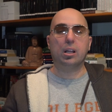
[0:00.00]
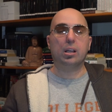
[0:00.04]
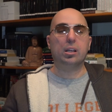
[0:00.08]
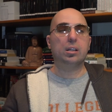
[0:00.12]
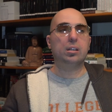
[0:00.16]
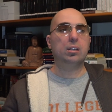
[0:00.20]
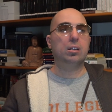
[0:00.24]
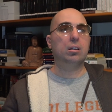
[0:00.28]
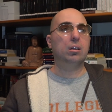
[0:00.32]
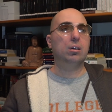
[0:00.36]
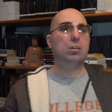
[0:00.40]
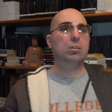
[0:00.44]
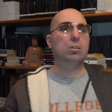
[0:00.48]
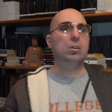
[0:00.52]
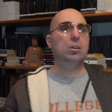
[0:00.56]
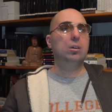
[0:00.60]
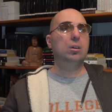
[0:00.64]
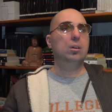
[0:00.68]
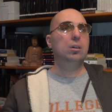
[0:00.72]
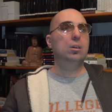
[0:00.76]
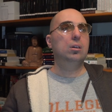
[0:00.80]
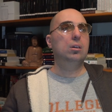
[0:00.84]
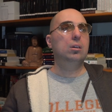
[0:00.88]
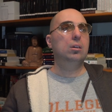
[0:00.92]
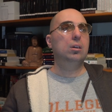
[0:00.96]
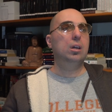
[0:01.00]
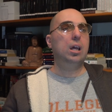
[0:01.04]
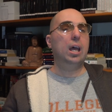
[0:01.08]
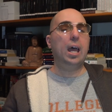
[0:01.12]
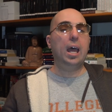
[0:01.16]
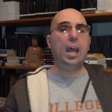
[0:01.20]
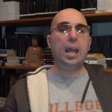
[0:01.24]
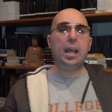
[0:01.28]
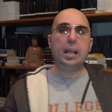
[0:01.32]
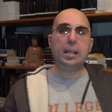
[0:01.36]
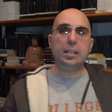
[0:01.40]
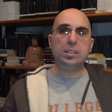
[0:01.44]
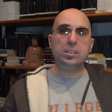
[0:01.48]
Like, you know,
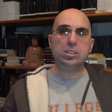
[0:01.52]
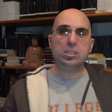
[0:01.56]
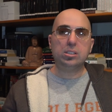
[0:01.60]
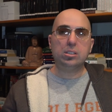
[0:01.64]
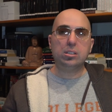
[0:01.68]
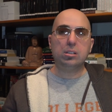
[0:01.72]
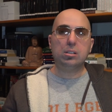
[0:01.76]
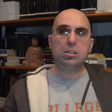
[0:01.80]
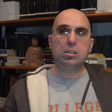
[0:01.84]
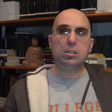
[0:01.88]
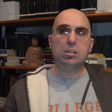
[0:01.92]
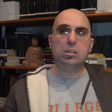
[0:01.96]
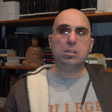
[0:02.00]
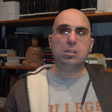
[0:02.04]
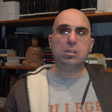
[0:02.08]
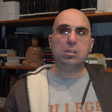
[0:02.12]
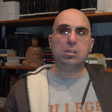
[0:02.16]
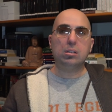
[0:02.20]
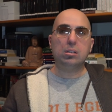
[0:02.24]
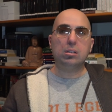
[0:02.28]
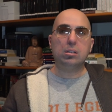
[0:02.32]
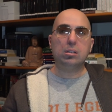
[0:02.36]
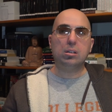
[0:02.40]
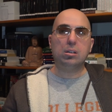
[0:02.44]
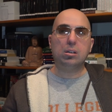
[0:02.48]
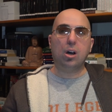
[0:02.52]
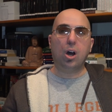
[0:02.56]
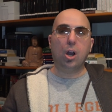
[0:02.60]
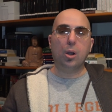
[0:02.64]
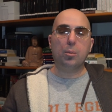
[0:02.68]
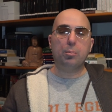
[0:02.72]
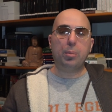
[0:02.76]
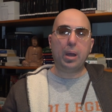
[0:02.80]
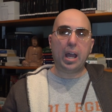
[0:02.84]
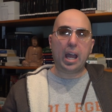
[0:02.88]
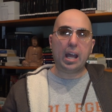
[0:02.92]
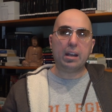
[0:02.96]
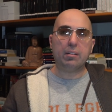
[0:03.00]
eggs are
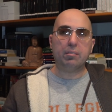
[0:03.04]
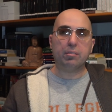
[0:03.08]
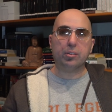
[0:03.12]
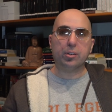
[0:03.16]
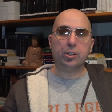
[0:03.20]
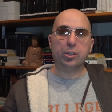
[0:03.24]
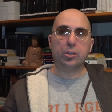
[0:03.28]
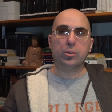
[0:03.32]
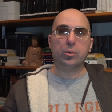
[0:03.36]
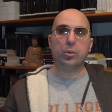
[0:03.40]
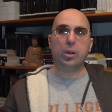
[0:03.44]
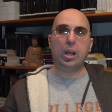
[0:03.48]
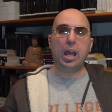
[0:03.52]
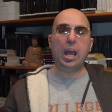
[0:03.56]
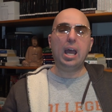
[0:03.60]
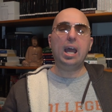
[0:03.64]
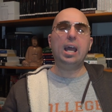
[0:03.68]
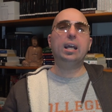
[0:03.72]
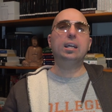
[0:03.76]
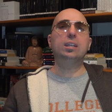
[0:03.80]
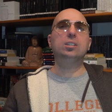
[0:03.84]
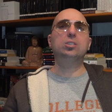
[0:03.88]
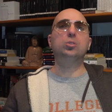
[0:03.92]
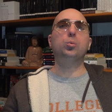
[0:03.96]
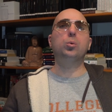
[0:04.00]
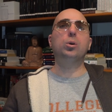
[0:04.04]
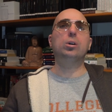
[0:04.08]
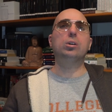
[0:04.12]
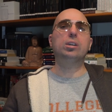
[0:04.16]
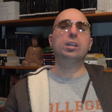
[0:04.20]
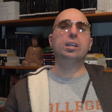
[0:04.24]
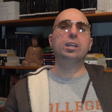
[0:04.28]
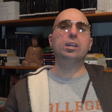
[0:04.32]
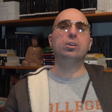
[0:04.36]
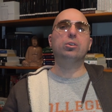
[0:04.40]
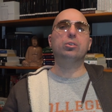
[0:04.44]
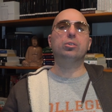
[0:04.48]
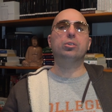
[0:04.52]
bad for you. Eggs will
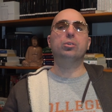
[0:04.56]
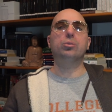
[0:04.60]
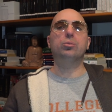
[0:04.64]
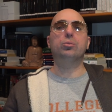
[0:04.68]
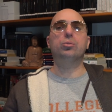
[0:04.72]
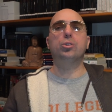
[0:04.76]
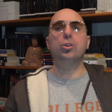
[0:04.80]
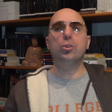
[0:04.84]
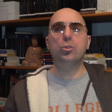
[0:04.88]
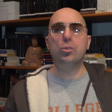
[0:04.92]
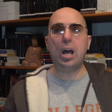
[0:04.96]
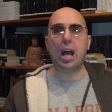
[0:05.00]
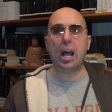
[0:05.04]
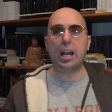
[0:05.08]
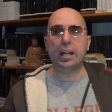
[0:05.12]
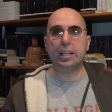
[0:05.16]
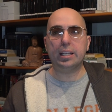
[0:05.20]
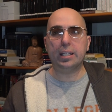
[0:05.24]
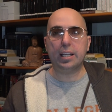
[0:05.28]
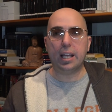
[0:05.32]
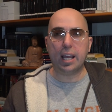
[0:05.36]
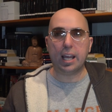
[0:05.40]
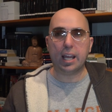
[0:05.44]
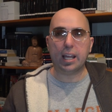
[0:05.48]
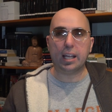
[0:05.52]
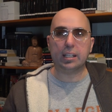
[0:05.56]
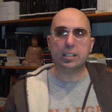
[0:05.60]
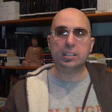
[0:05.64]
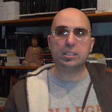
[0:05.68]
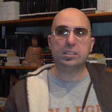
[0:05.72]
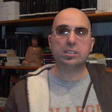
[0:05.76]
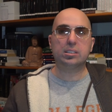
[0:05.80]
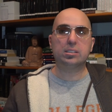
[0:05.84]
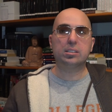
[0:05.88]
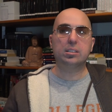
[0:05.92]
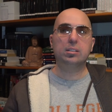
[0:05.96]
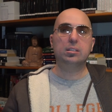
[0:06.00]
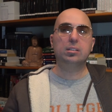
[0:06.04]
kill you. Do not eat
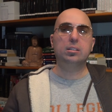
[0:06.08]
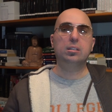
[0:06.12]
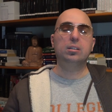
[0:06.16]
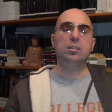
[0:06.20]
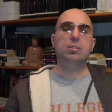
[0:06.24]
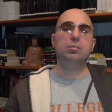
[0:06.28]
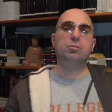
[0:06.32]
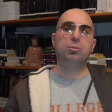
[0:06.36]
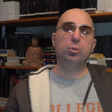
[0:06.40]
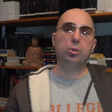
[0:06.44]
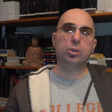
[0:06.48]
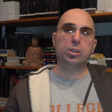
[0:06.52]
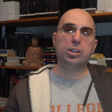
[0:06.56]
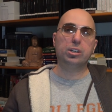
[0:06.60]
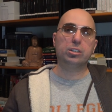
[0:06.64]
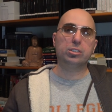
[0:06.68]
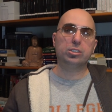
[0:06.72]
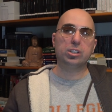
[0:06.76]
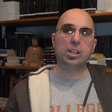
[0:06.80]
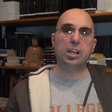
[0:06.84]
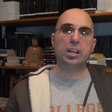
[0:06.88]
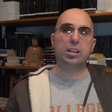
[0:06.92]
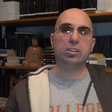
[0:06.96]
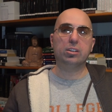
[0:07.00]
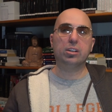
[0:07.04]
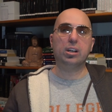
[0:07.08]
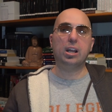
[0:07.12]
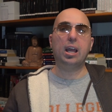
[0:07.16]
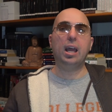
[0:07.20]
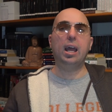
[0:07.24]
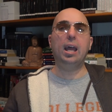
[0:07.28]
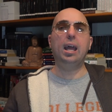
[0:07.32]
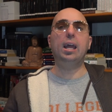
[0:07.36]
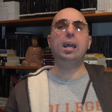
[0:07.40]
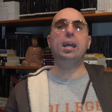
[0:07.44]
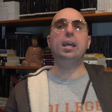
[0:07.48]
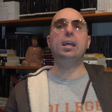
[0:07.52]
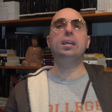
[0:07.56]
eggs. Four years later,
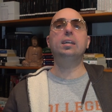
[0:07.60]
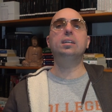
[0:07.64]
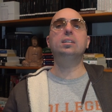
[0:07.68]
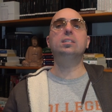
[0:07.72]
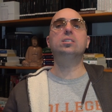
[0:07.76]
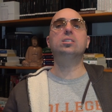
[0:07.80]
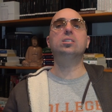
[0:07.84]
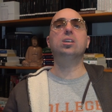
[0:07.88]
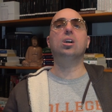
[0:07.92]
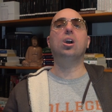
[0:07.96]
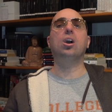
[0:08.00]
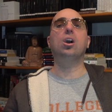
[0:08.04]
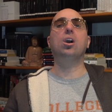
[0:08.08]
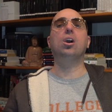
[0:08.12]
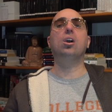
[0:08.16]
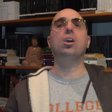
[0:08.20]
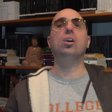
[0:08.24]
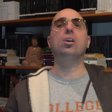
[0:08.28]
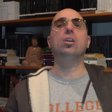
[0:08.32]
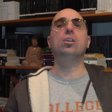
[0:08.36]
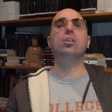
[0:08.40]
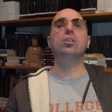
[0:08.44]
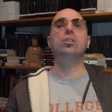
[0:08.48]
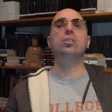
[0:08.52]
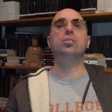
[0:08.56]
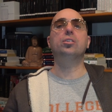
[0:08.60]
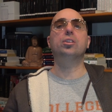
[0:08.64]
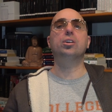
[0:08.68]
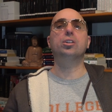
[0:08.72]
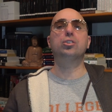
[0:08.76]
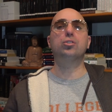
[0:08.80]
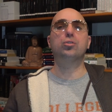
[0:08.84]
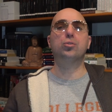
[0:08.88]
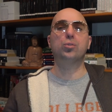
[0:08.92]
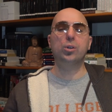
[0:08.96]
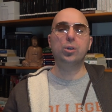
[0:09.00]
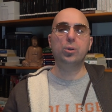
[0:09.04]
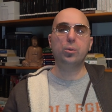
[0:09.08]
eggs are the
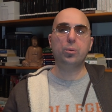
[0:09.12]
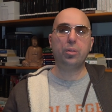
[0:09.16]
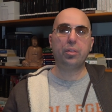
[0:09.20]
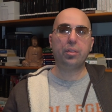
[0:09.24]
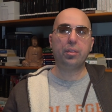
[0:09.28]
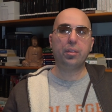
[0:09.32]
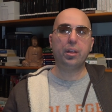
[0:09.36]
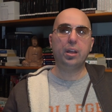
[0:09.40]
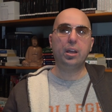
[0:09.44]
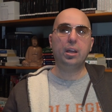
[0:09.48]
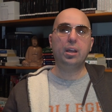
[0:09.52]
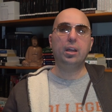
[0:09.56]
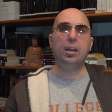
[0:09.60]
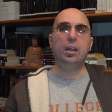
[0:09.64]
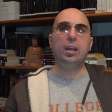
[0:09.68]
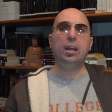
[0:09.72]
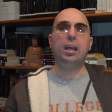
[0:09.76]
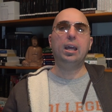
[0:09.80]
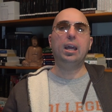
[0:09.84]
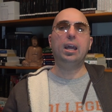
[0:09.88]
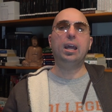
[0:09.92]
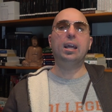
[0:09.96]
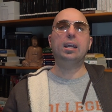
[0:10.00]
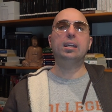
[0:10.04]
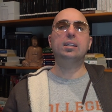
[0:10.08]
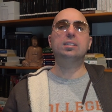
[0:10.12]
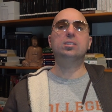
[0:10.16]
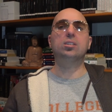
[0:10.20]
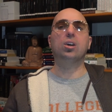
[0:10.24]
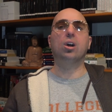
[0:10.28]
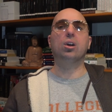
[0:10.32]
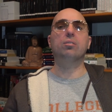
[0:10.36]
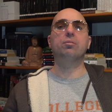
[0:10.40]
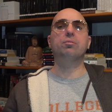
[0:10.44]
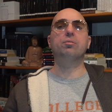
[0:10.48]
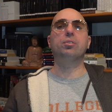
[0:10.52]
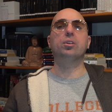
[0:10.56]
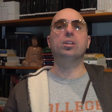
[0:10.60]
truth. Eggs
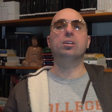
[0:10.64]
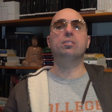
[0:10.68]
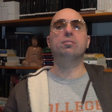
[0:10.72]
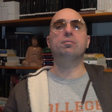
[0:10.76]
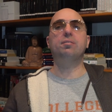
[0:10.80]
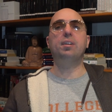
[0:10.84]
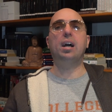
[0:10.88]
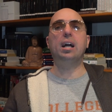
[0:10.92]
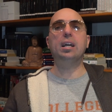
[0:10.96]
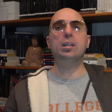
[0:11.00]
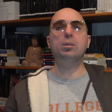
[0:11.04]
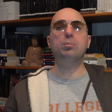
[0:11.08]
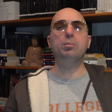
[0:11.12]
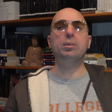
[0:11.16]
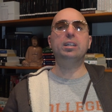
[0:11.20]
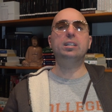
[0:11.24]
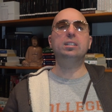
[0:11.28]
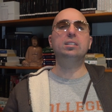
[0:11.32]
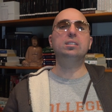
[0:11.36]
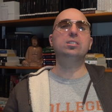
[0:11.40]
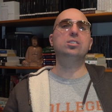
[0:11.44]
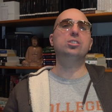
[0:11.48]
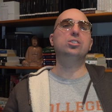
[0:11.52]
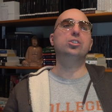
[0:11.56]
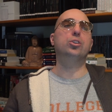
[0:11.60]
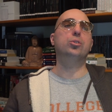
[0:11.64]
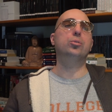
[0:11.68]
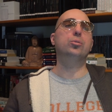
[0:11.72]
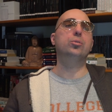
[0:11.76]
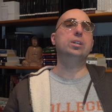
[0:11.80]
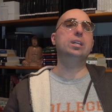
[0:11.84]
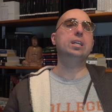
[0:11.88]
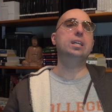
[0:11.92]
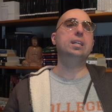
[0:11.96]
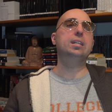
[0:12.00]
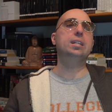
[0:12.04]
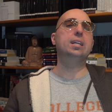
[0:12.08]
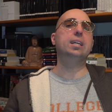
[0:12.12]
are full of vitamins. You
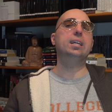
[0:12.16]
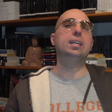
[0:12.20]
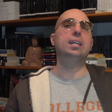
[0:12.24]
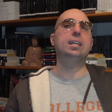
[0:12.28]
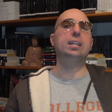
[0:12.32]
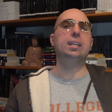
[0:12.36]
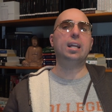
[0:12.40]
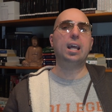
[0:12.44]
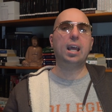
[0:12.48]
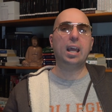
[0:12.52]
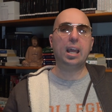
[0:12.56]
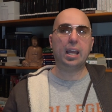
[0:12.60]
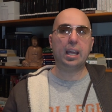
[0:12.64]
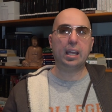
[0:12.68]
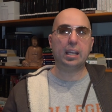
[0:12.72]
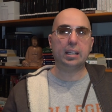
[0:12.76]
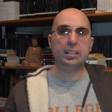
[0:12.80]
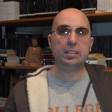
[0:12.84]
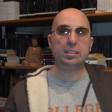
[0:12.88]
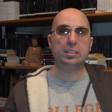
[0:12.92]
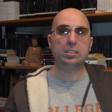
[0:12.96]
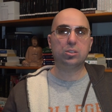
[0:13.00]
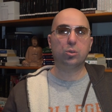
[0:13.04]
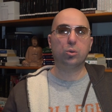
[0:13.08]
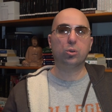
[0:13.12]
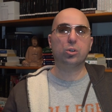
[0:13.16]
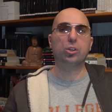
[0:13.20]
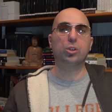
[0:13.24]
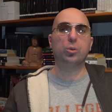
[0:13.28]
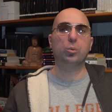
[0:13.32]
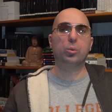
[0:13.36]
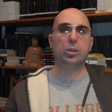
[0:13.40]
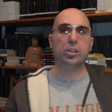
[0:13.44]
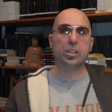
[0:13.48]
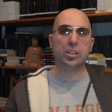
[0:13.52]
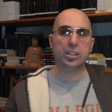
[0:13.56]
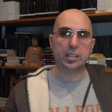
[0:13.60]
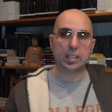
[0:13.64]
need to eat eggs or you
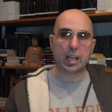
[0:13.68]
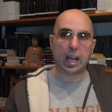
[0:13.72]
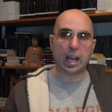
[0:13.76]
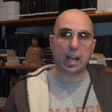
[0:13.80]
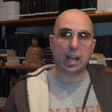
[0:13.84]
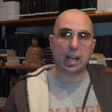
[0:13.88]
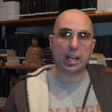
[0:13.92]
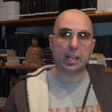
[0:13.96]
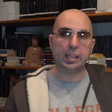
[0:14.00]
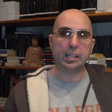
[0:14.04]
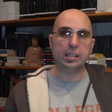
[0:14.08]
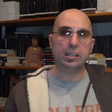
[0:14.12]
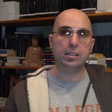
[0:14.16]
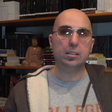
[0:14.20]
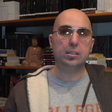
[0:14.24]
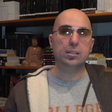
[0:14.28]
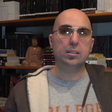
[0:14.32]
will die.